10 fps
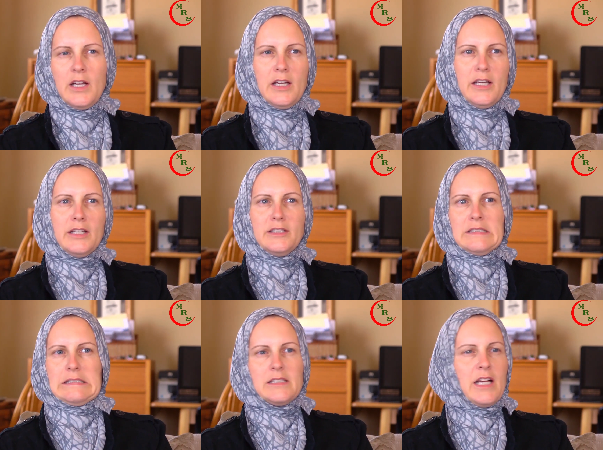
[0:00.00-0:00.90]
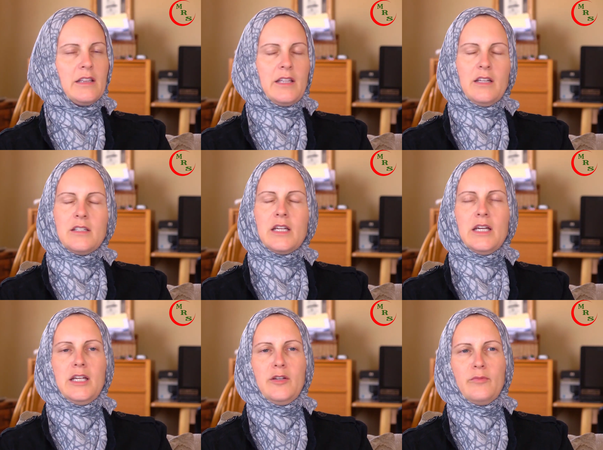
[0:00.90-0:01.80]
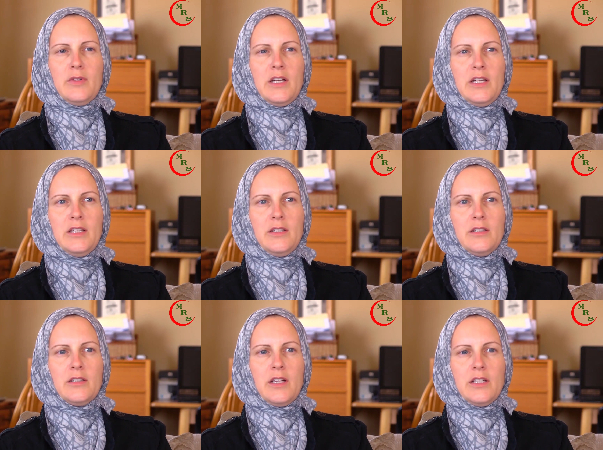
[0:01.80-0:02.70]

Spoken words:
And at that time, I